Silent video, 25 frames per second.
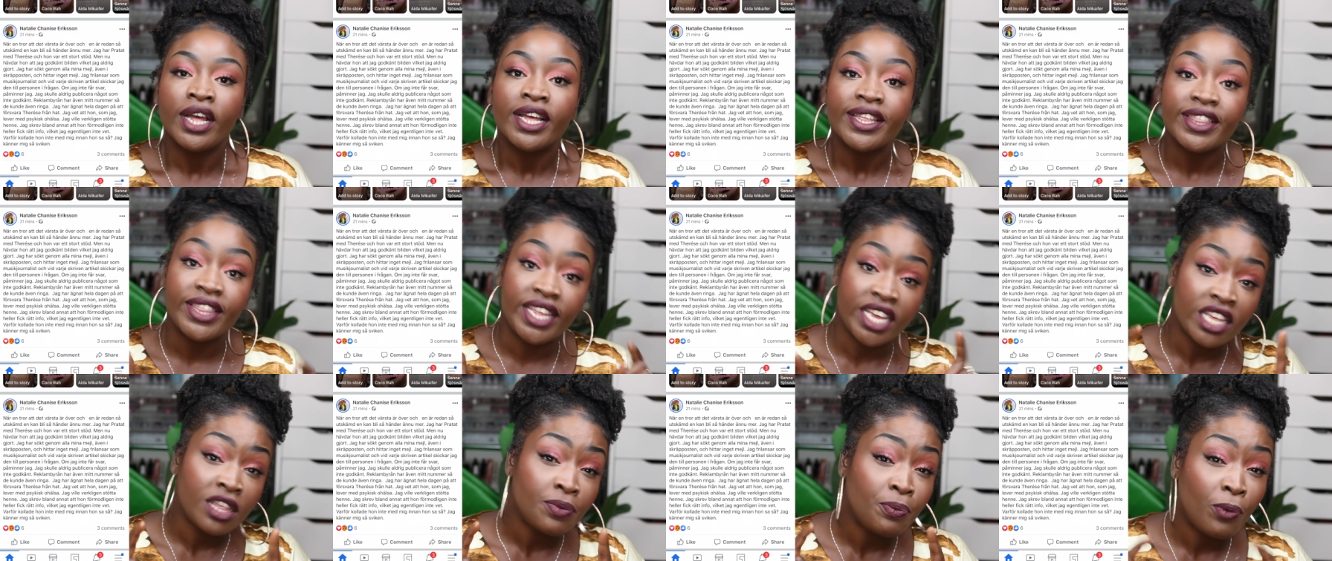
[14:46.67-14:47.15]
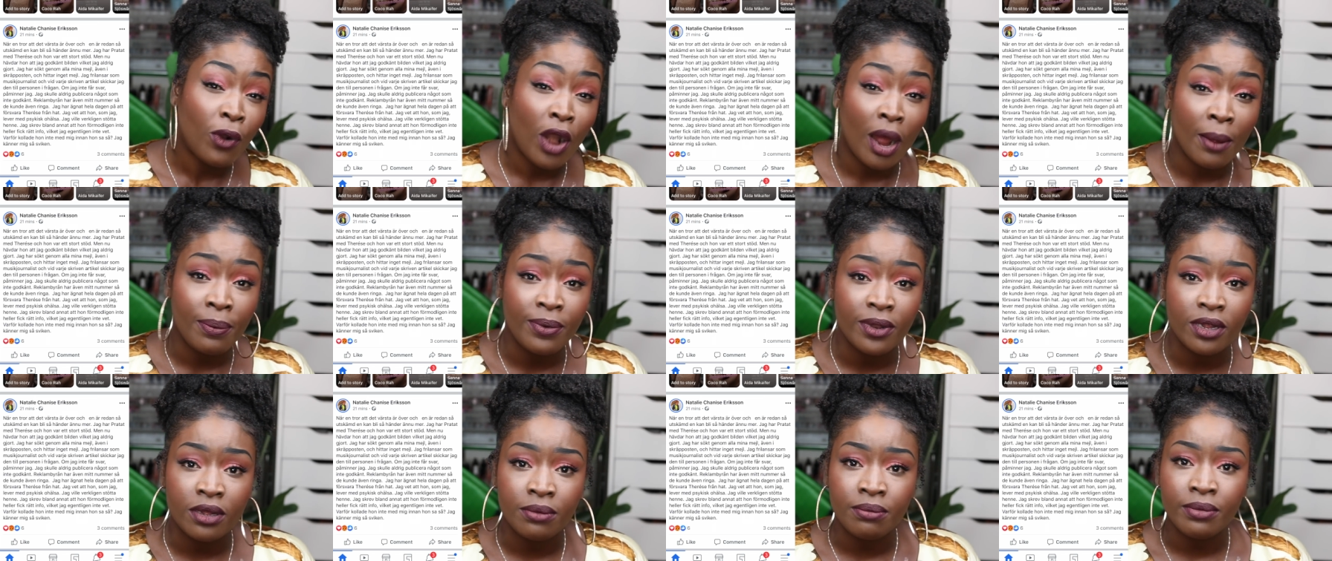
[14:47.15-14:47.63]
This
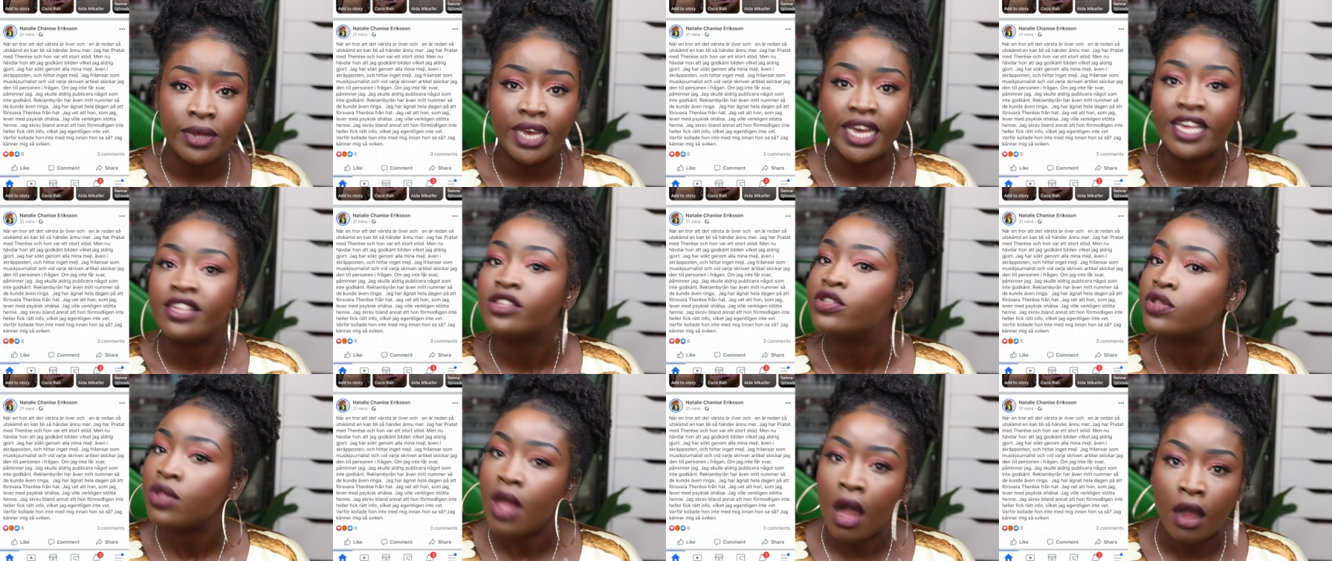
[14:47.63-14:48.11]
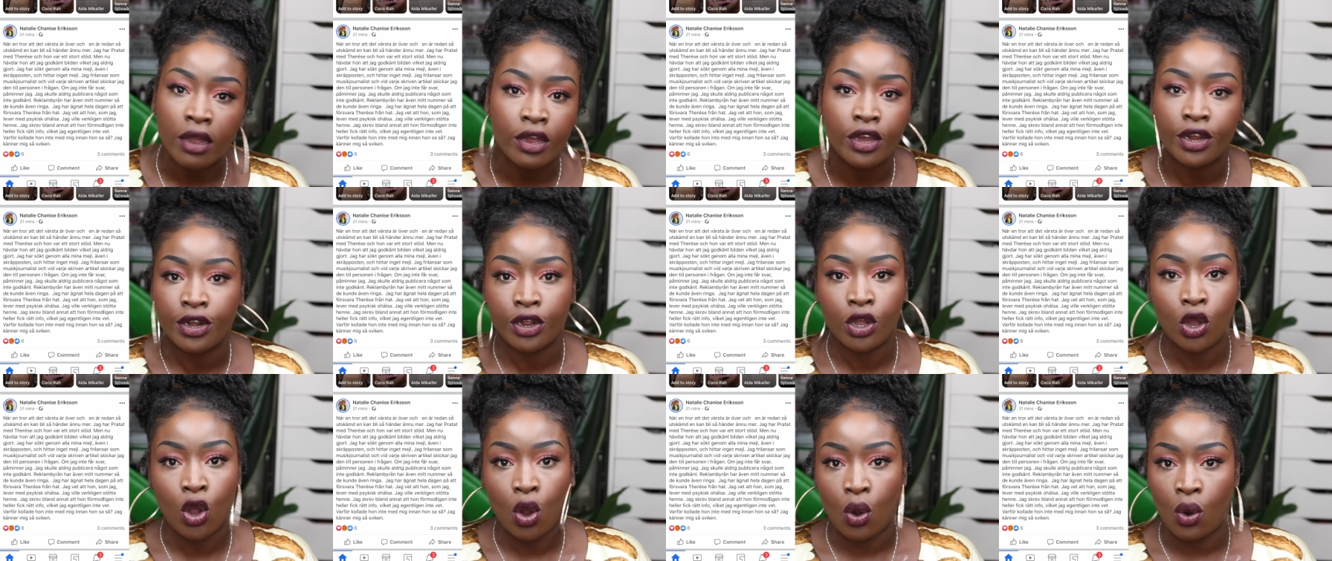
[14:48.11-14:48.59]
problem is not
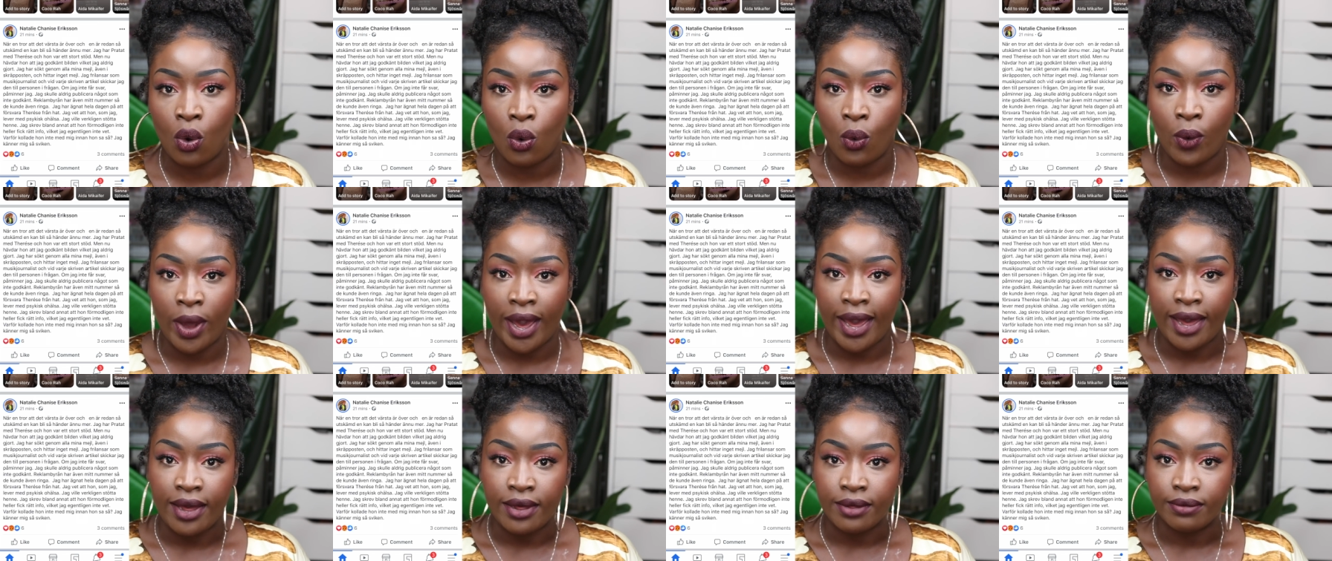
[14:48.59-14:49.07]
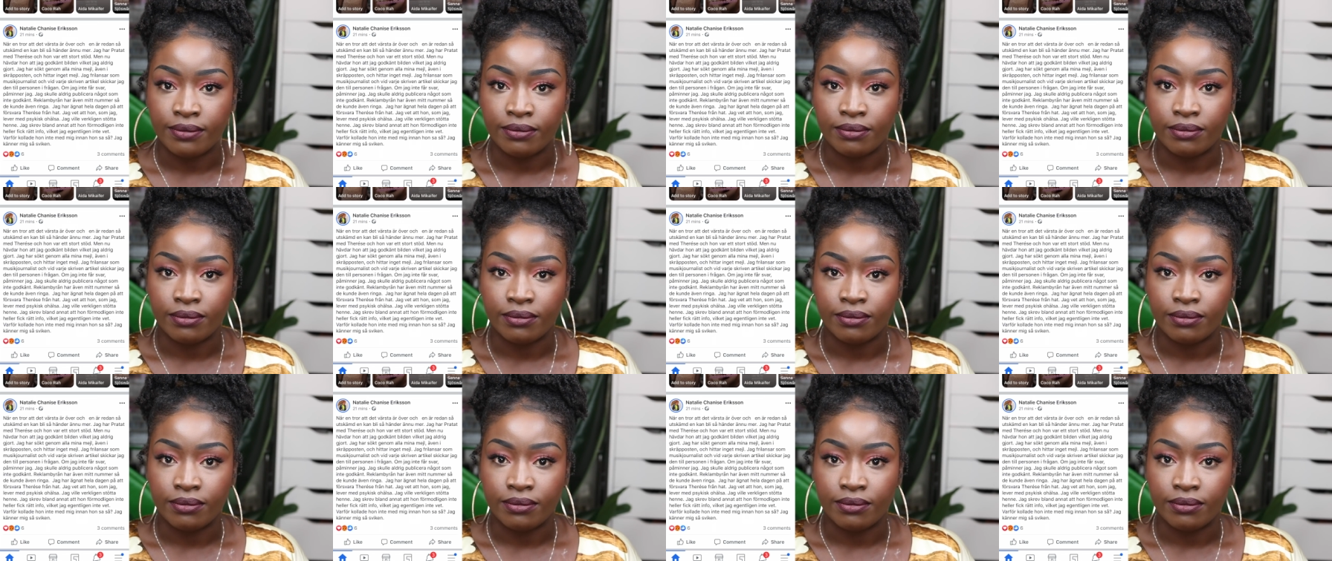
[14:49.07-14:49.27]
gonna go away.